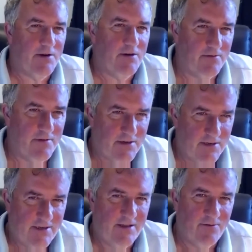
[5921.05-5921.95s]
I don't know if this
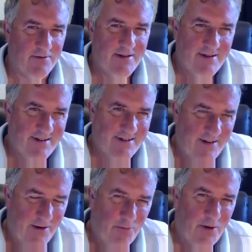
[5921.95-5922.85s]
is still
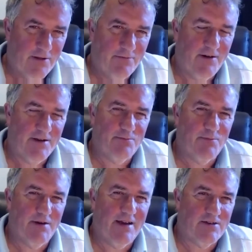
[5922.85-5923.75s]
wild advice,
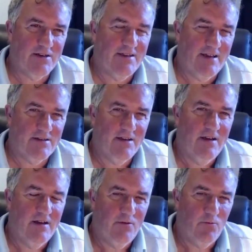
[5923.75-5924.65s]
but actually, yes,
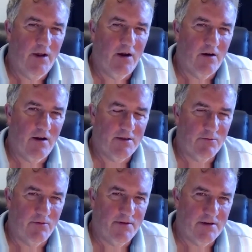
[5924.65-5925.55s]
I
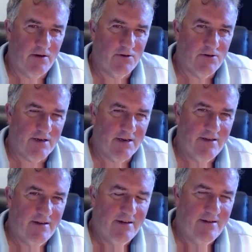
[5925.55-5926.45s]
think we're
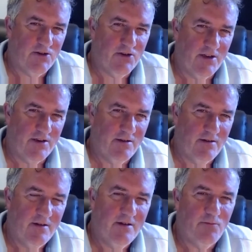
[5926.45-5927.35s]
physiologically designed,
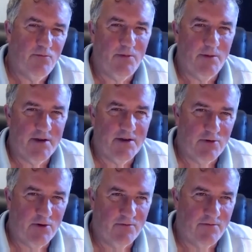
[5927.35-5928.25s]
probably because
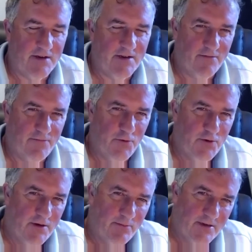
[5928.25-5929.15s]
we couldn't find enough
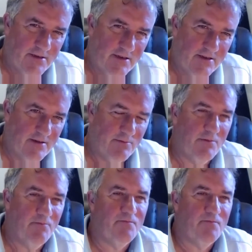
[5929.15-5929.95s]
food in the past at times,